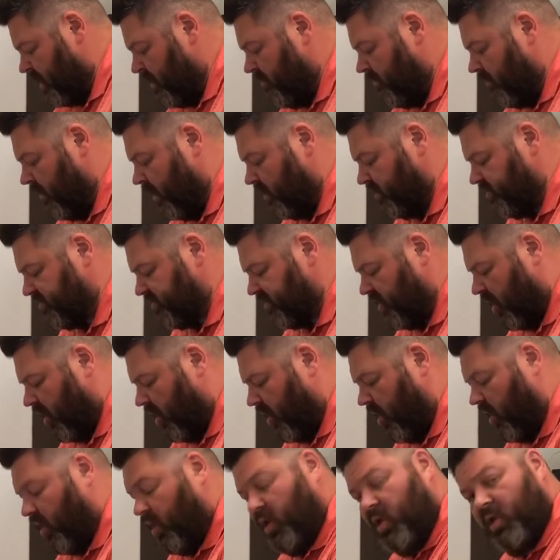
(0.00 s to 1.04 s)
Most
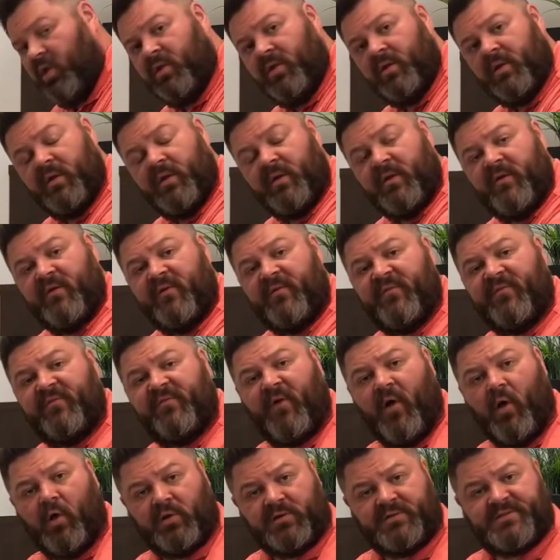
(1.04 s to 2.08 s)
all
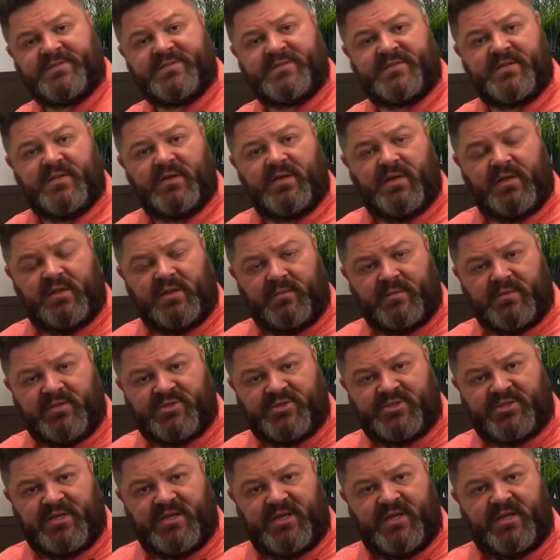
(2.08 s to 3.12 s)
faults in the
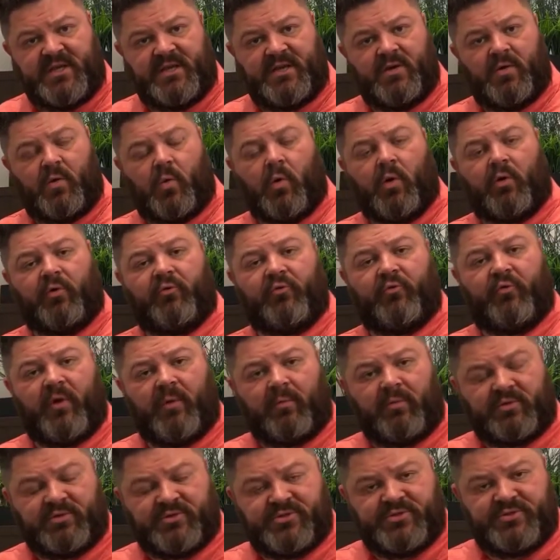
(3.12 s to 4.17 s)
machine or
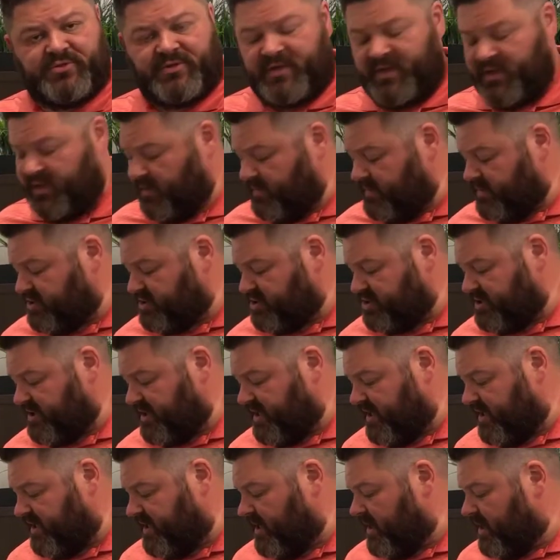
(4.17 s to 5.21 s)
troubleshooting in the
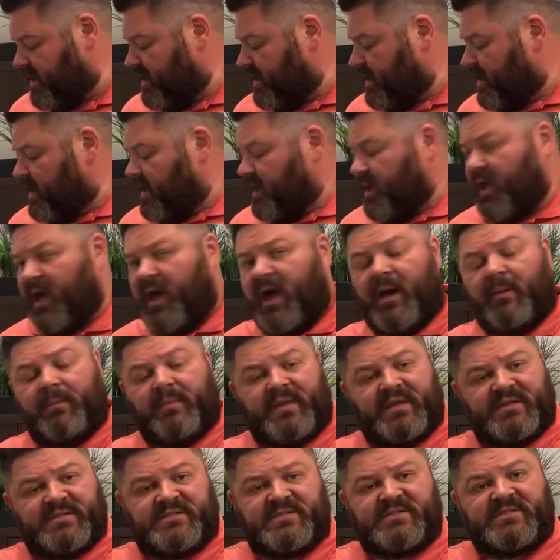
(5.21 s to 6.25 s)
machine
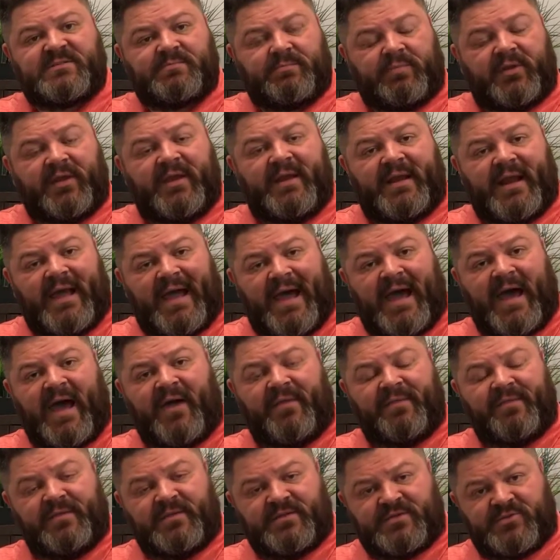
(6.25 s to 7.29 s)
is displayed
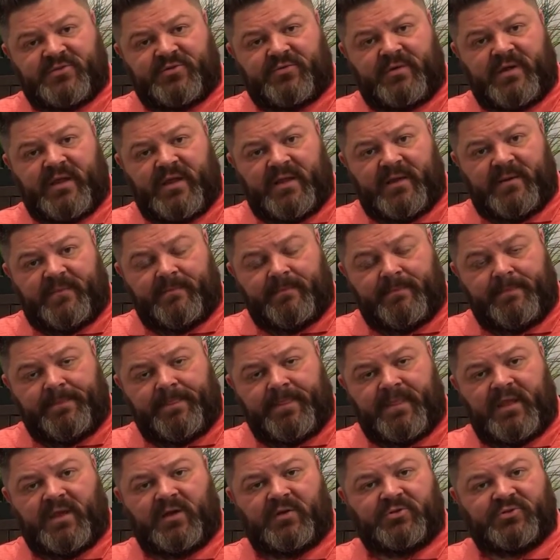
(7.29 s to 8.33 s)
on the screen.
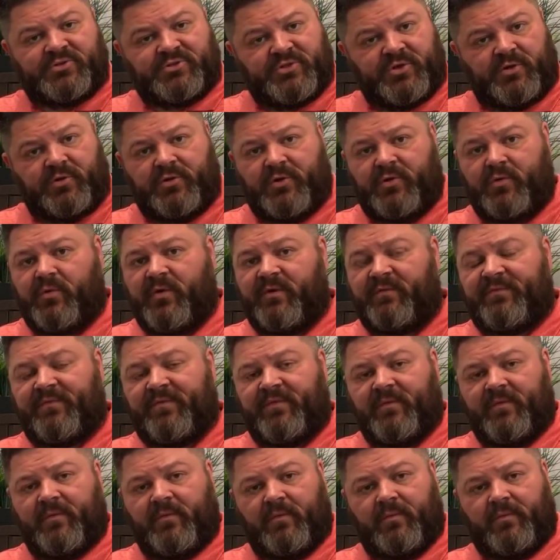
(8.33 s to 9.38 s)
It'll show you if
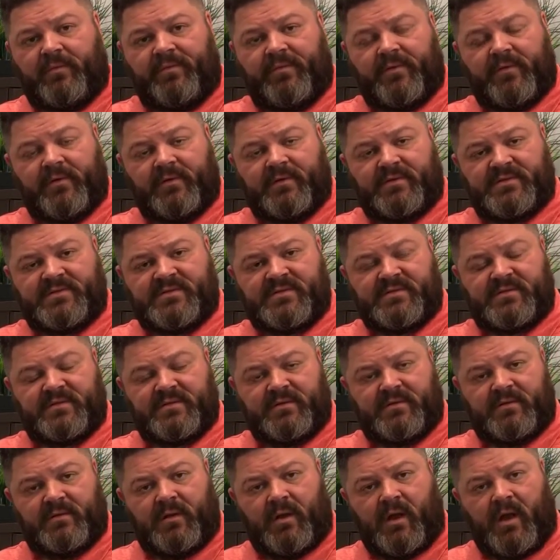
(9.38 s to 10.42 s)
there's
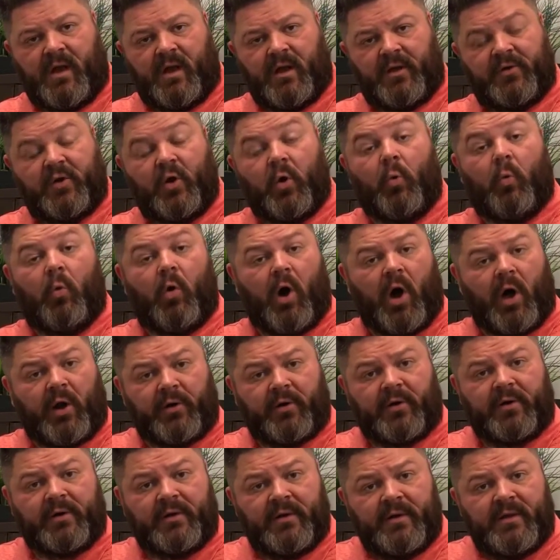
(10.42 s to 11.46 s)
no
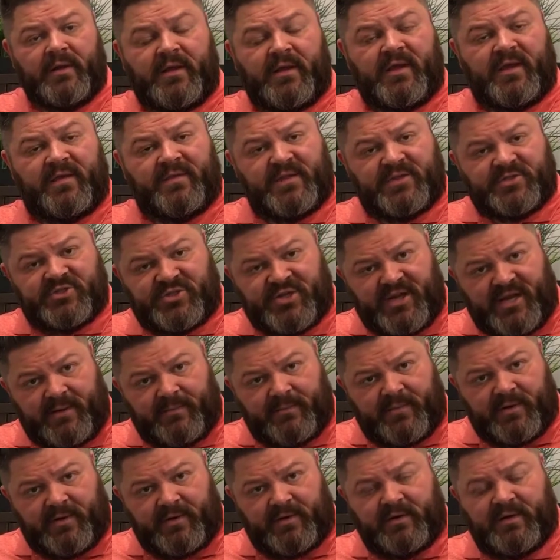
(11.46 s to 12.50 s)
water in the
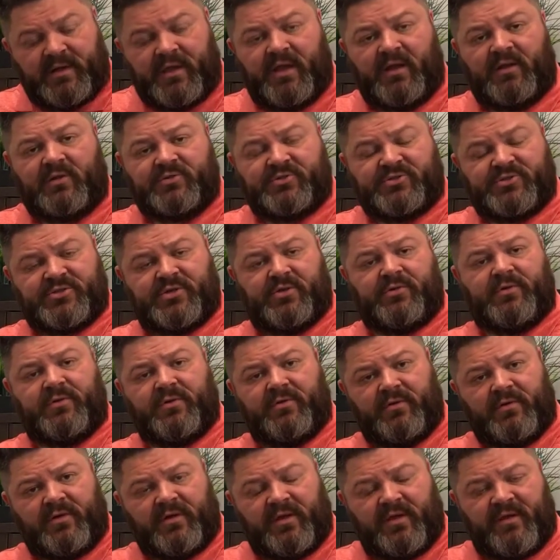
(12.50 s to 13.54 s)
chamber. It'll show
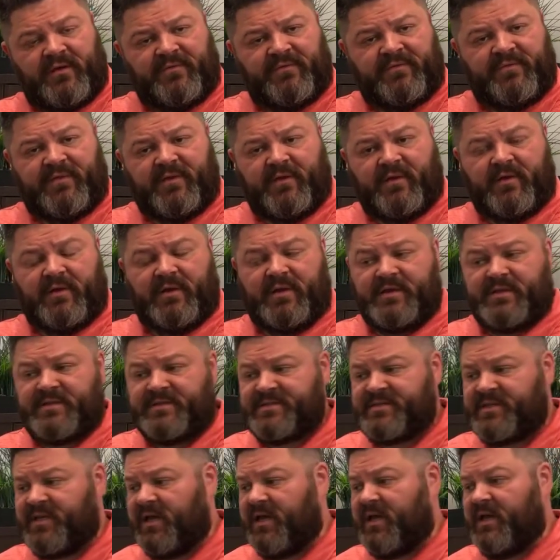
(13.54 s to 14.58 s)
you if
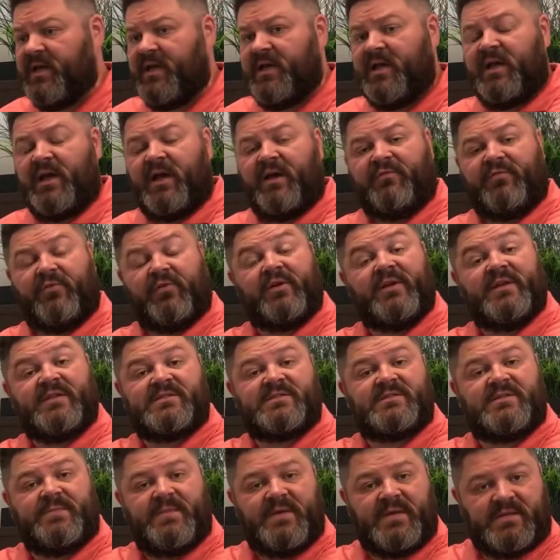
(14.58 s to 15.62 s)
there
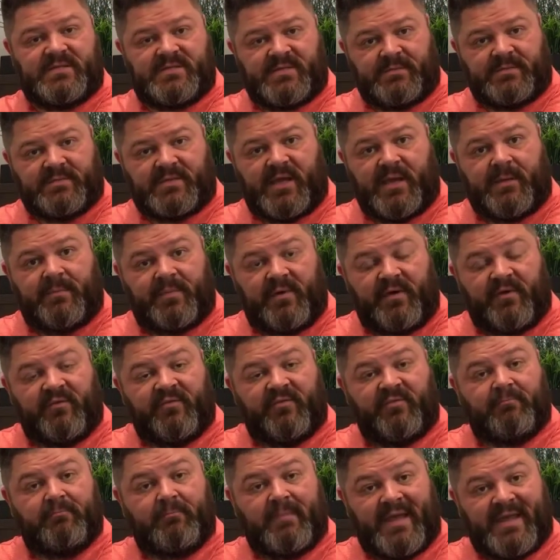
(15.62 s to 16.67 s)
needs to be some type
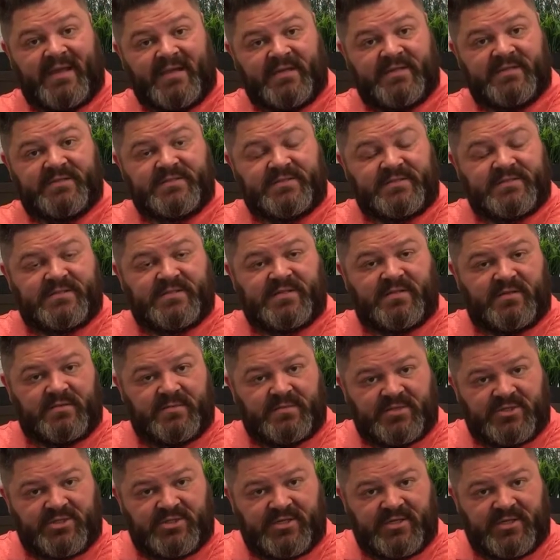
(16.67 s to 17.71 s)
of maintenance to the
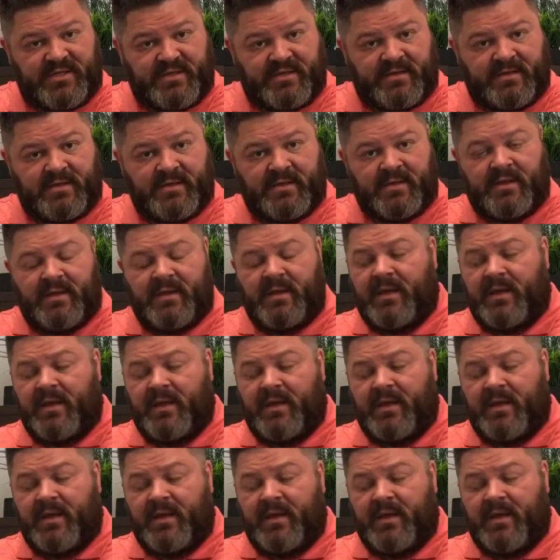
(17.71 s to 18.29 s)
machine.